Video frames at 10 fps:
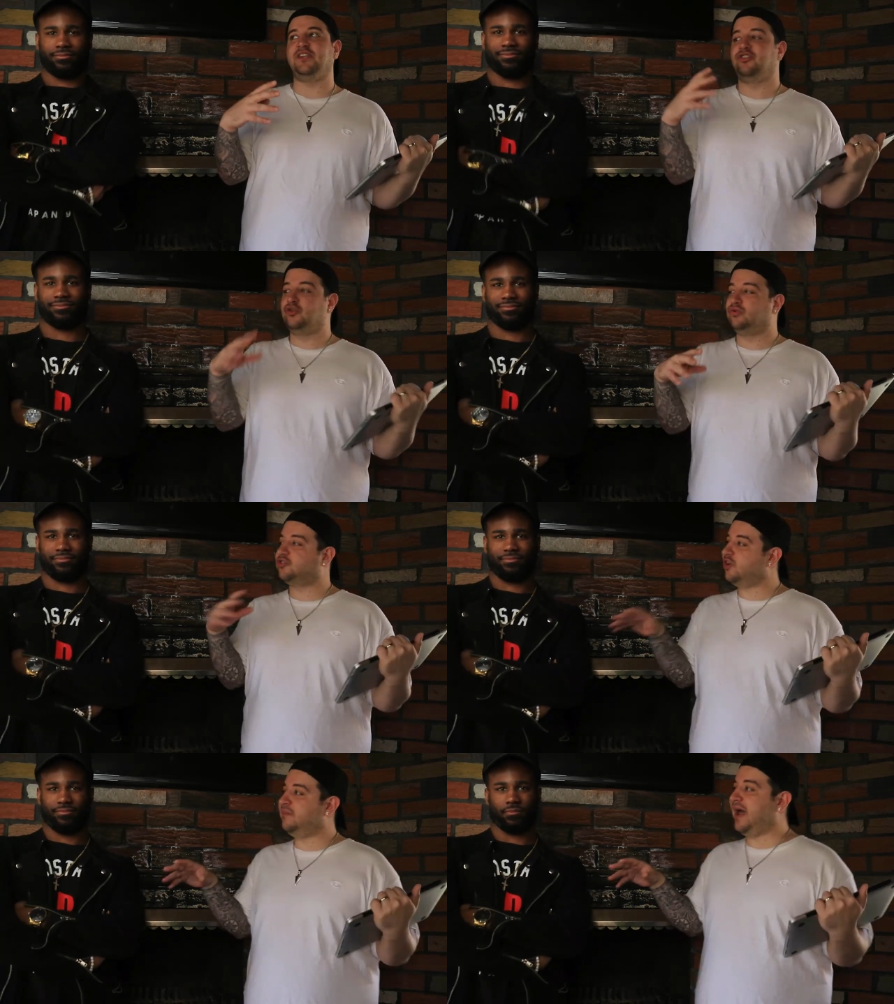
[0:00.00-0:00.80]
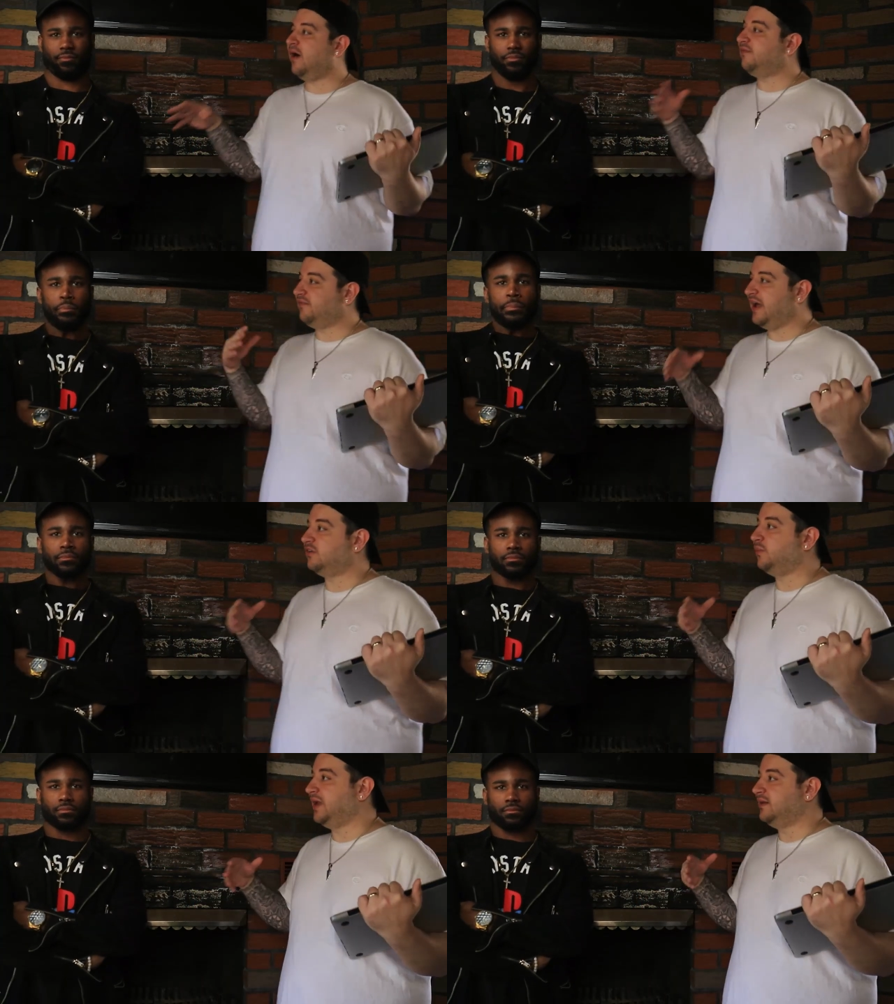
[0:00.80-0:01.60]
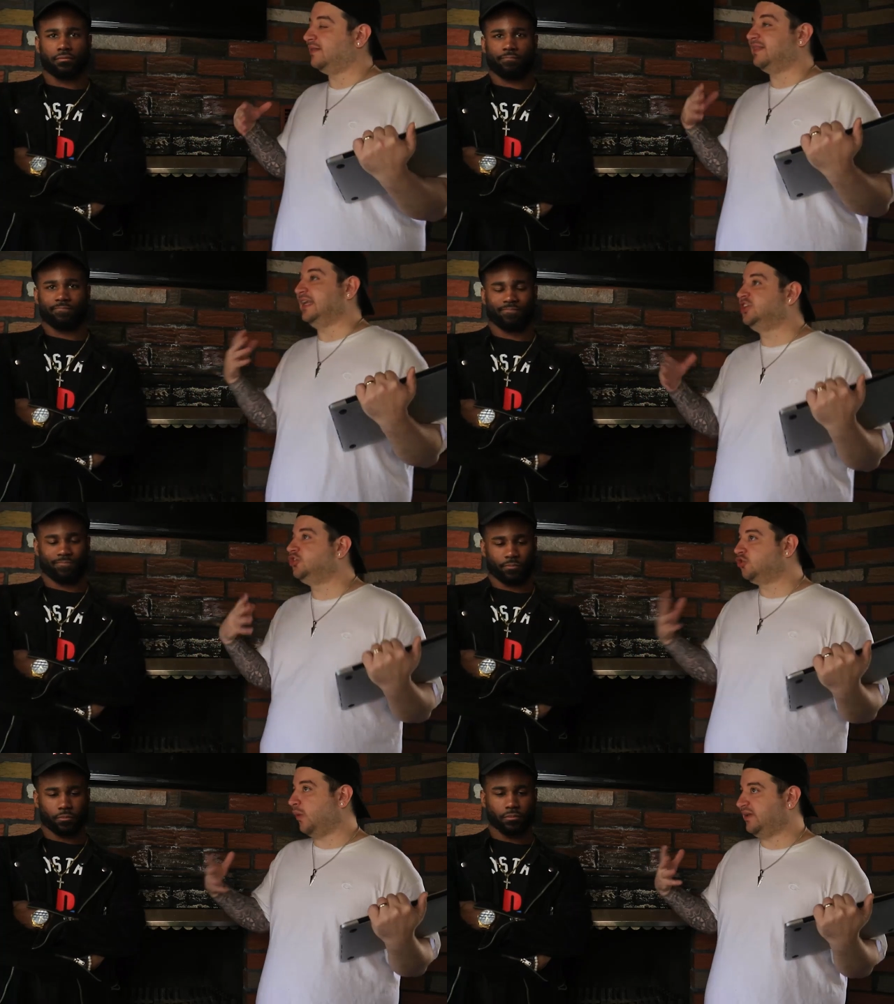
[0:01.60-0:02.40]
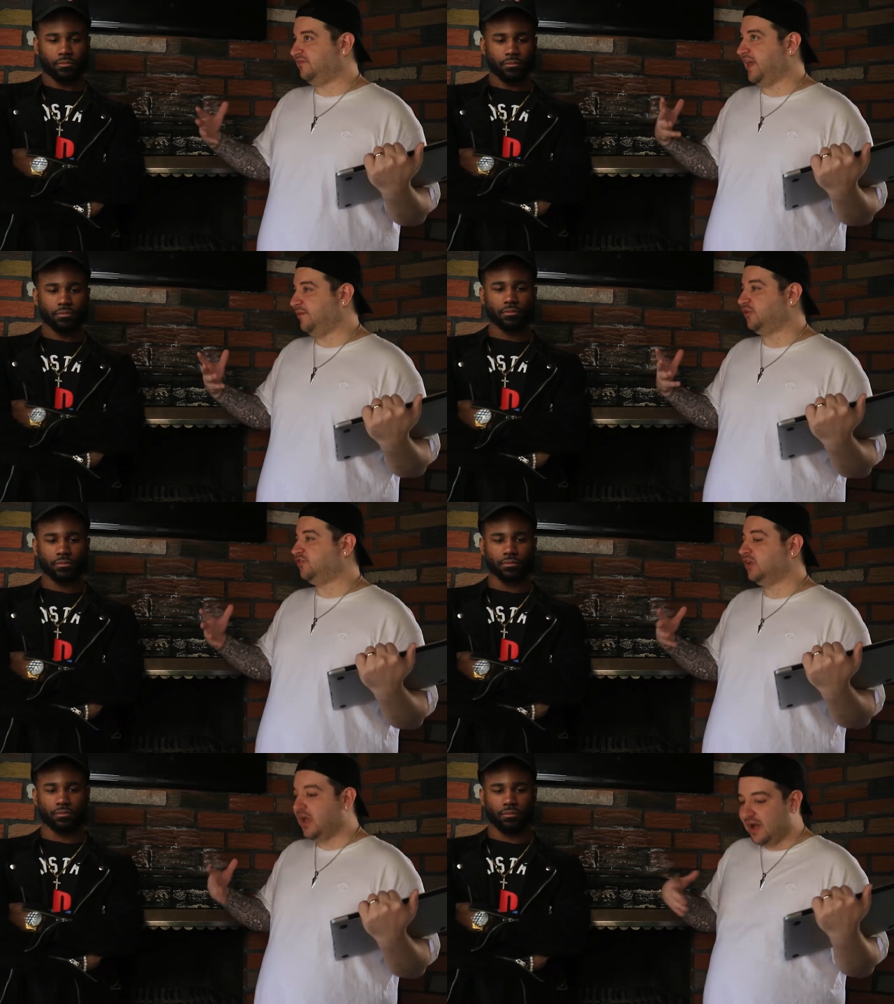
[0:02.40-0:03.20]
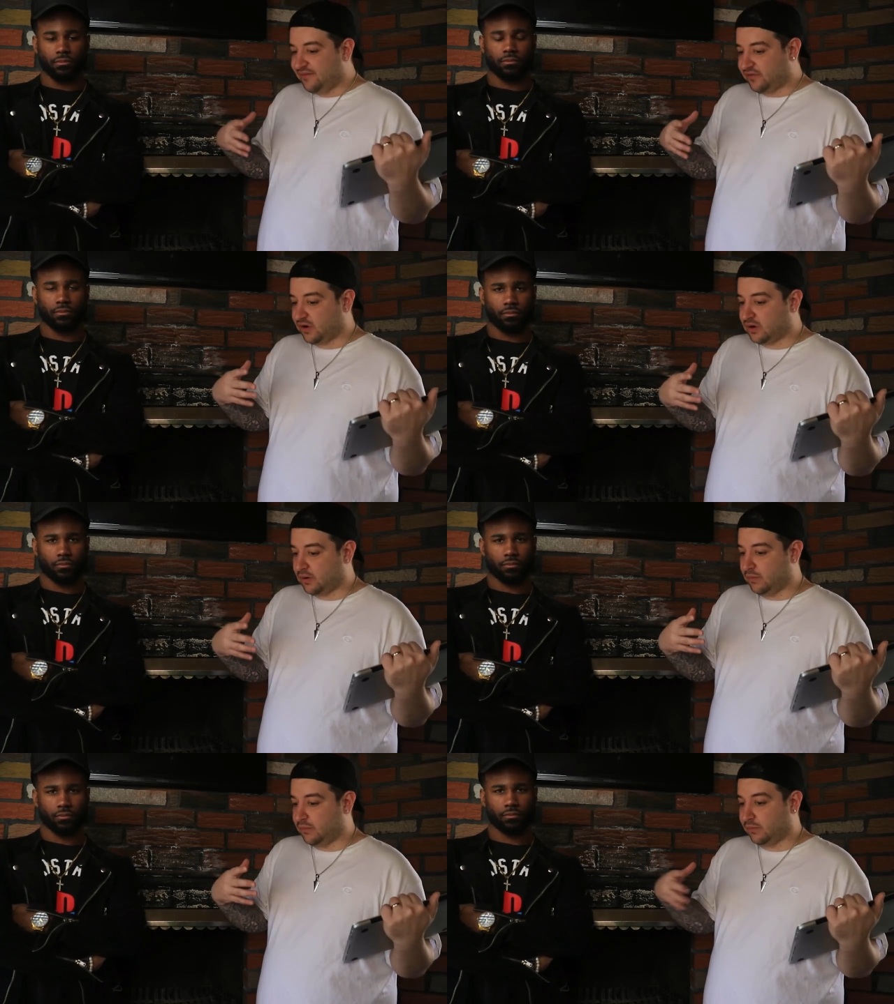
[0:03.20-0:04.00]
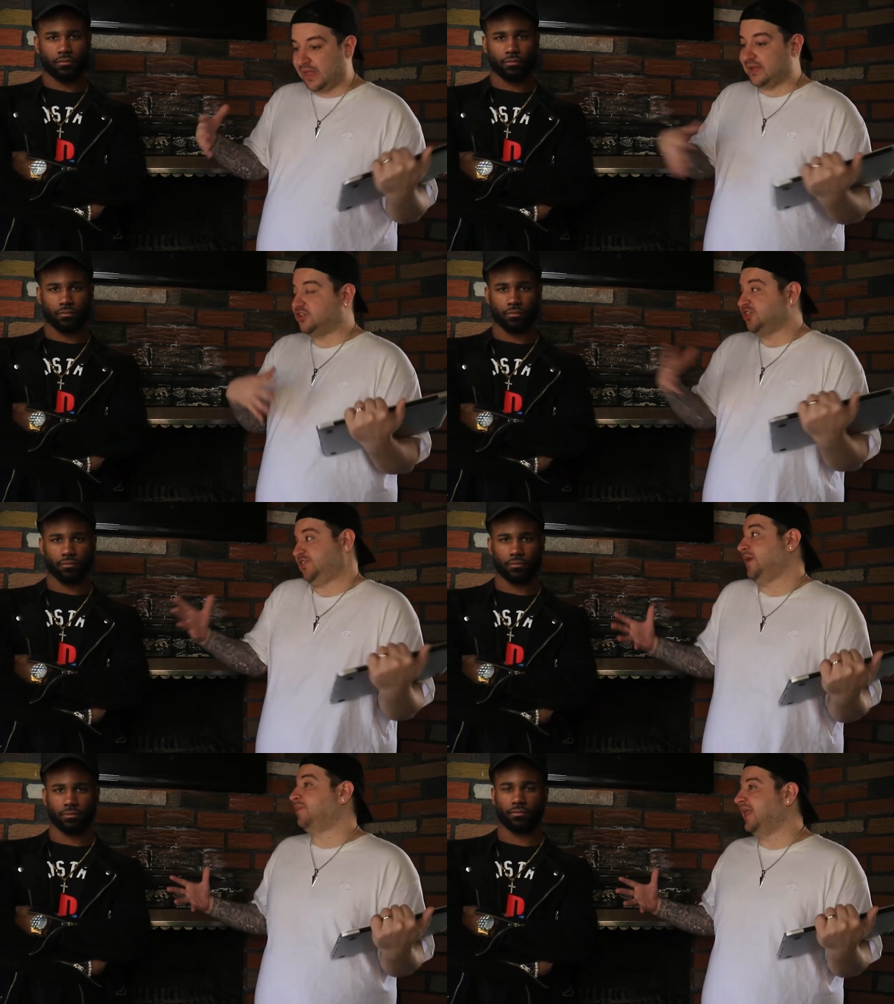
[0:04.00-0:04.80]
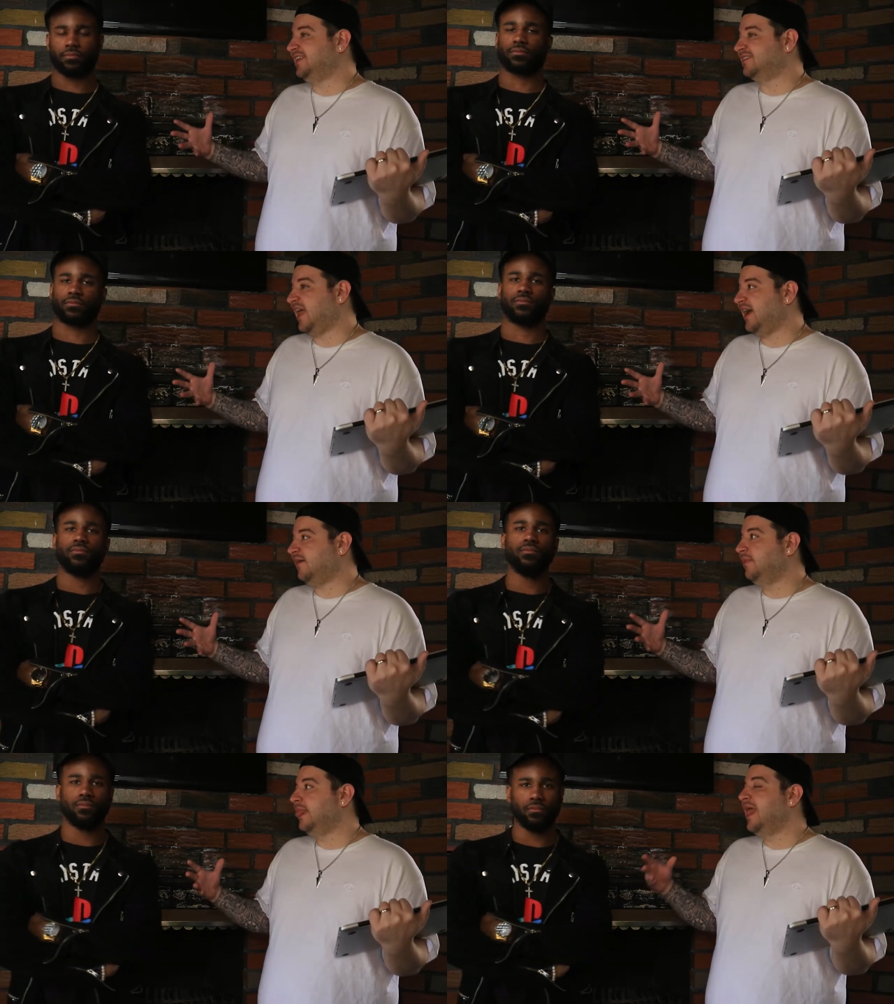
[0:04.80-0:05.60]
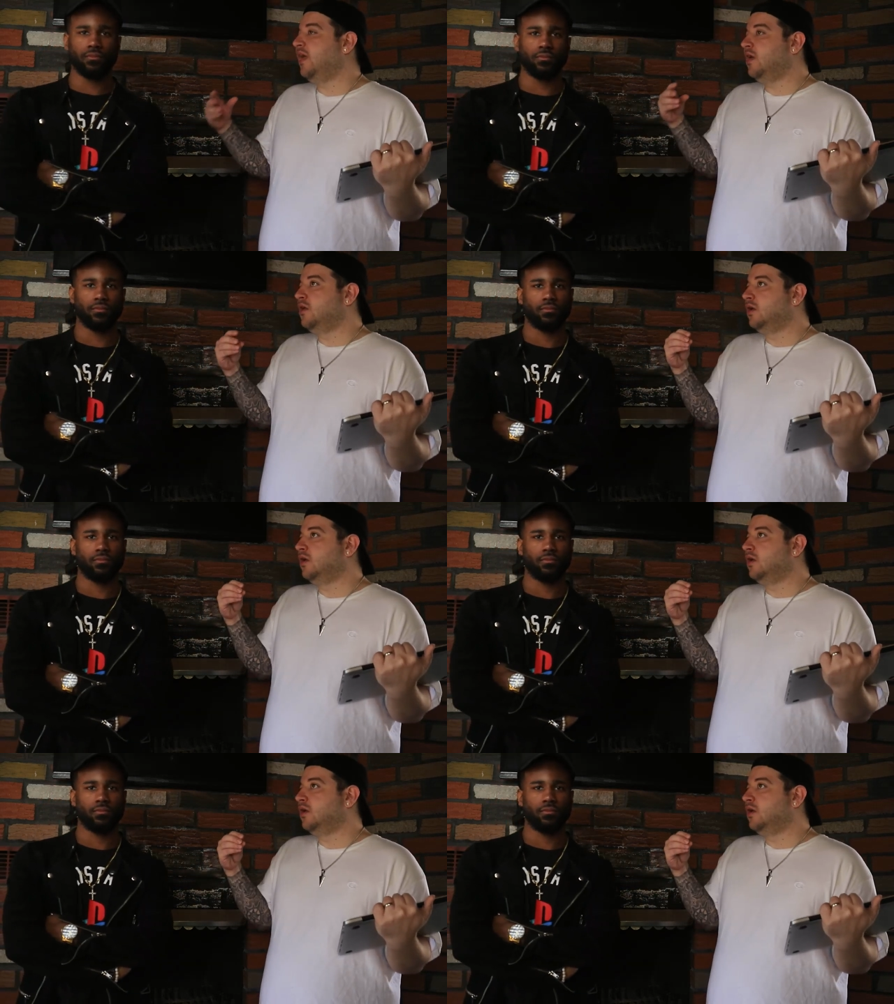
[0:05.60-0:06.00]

Speaker 1: I do somehow found a way to enjoy Fables for like just their play style, mm-hmm.